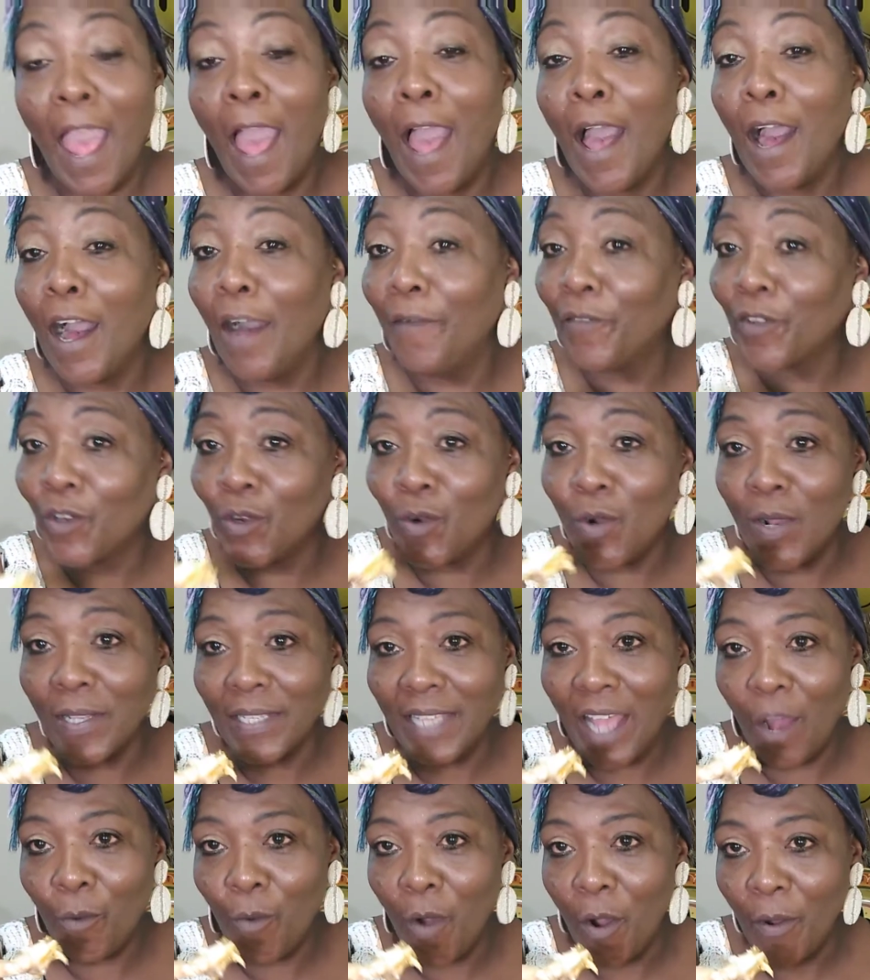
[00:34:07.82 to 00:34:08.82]
Of course,
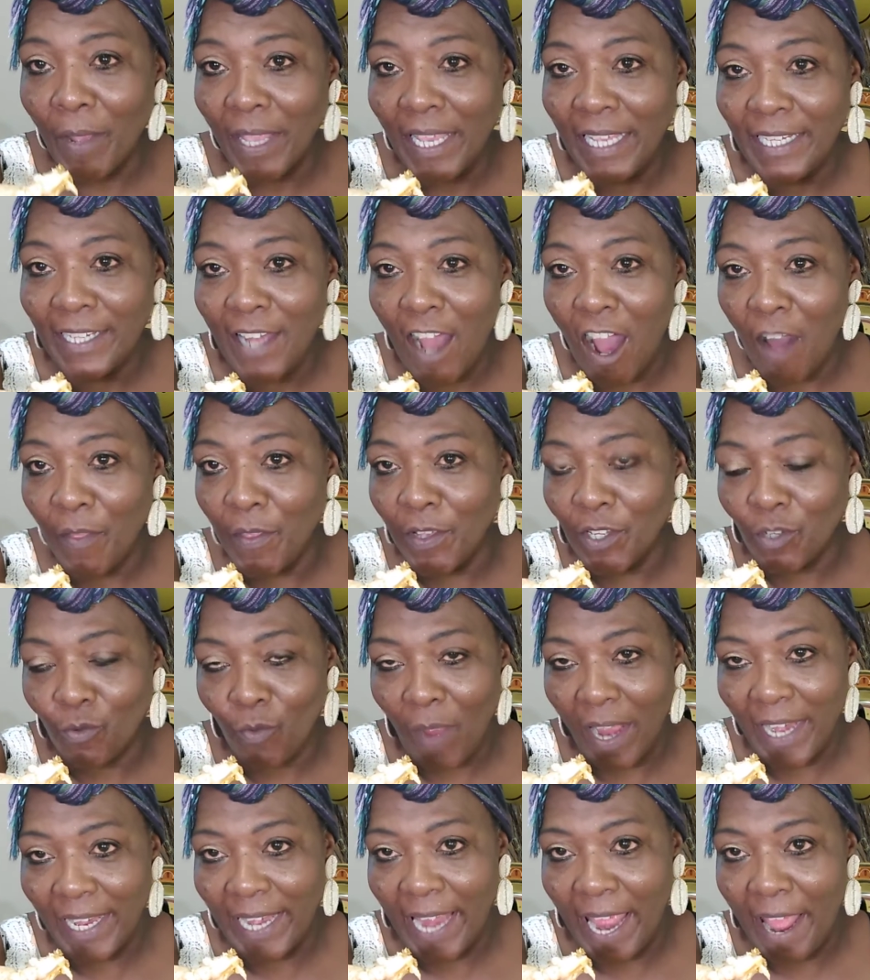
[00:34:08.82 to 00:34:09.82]
I won't eat all this
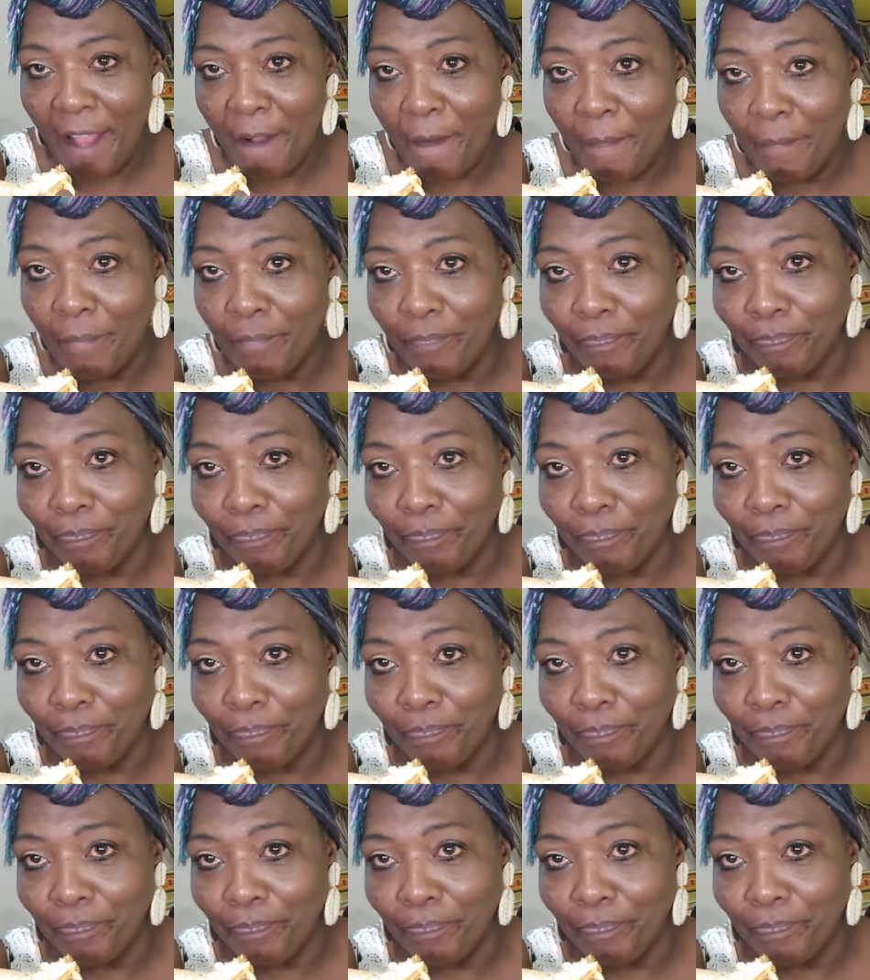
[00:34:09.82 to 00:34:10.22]
right now,